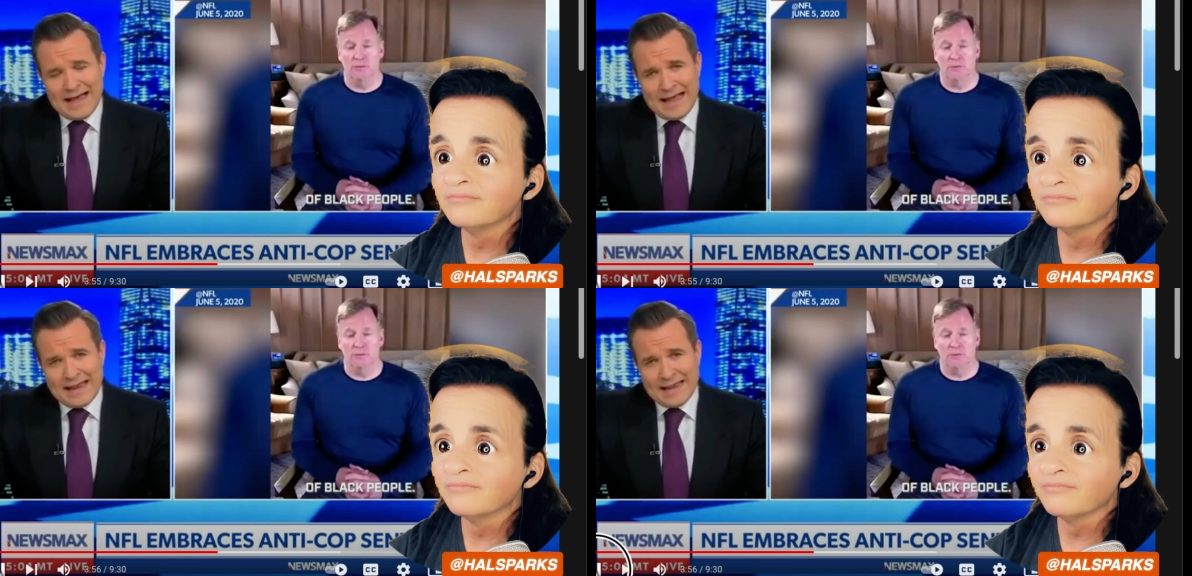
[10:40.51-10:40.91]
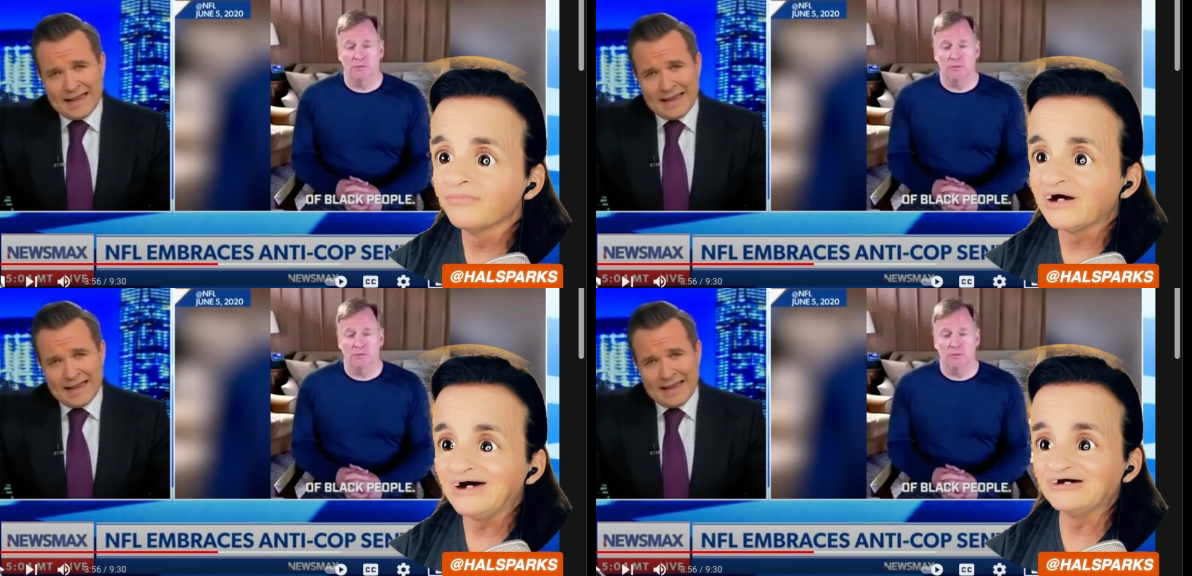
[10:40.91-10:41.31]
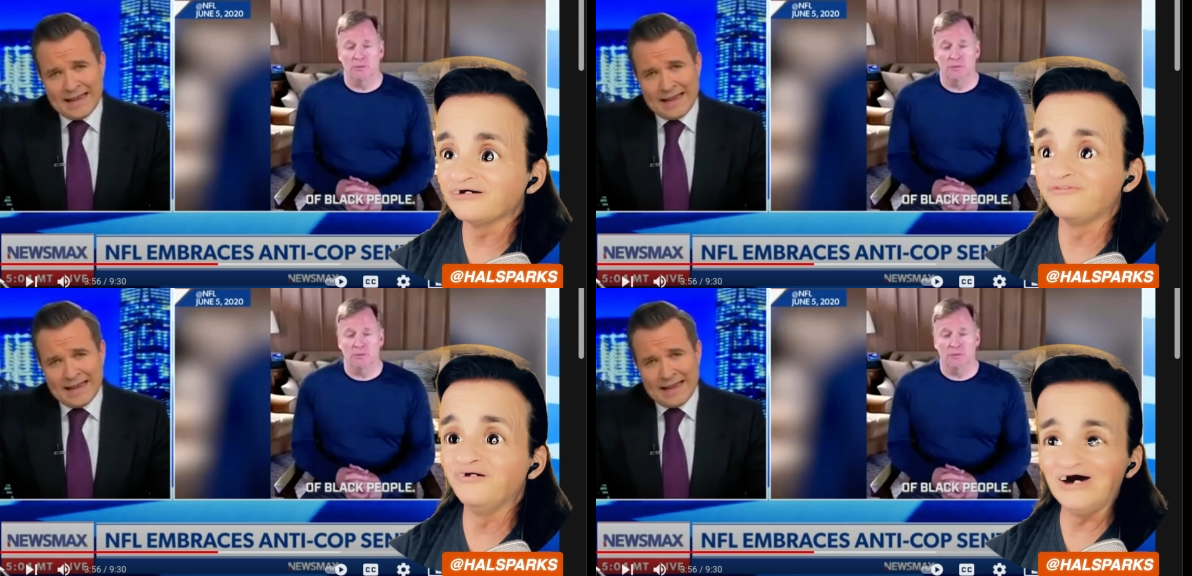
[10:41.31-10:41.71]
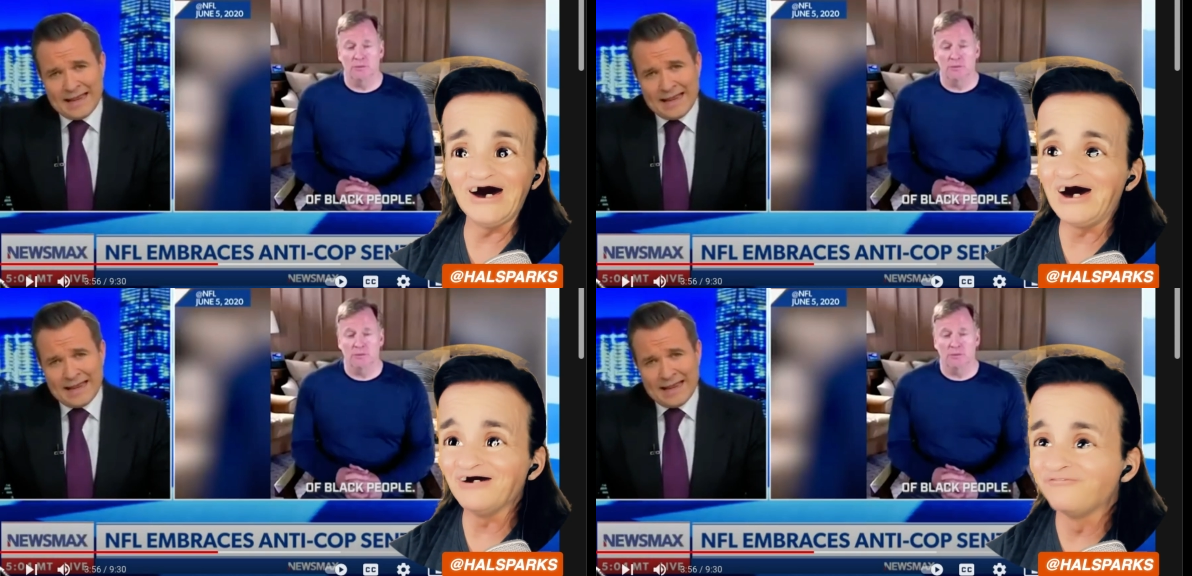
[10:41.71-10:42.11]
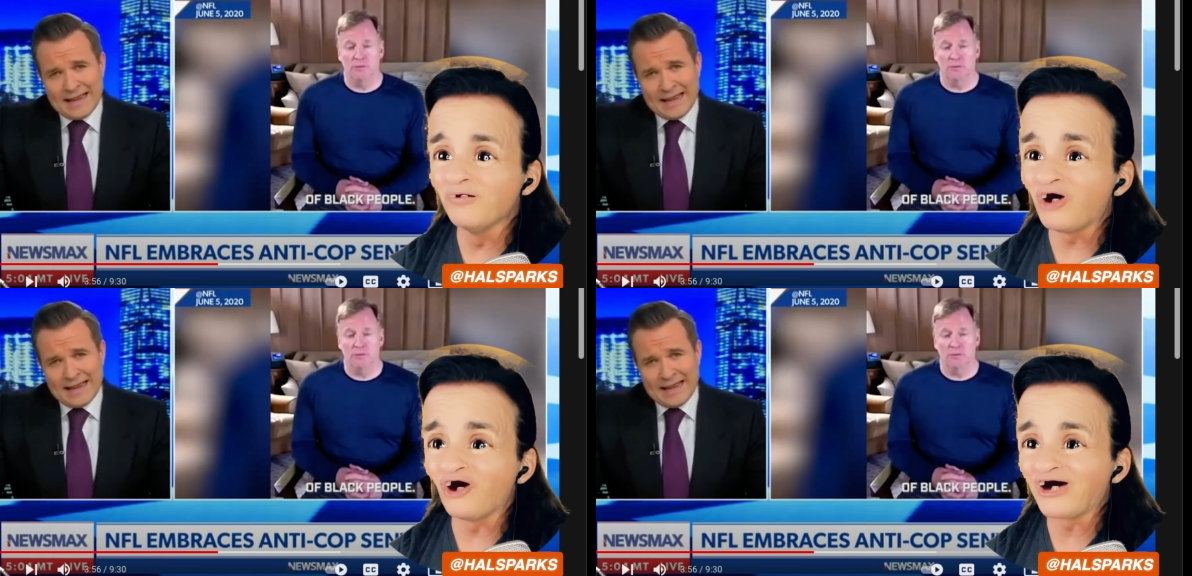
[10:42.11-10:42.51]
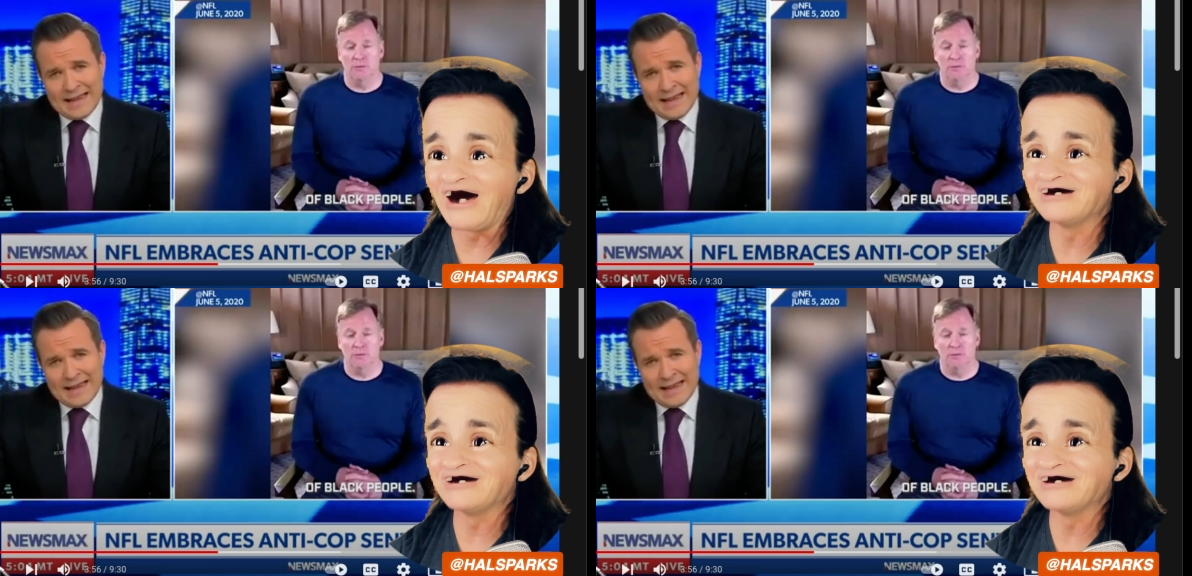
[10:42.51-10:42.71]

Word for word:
Speaker 1: He's a yeah. Football guys don't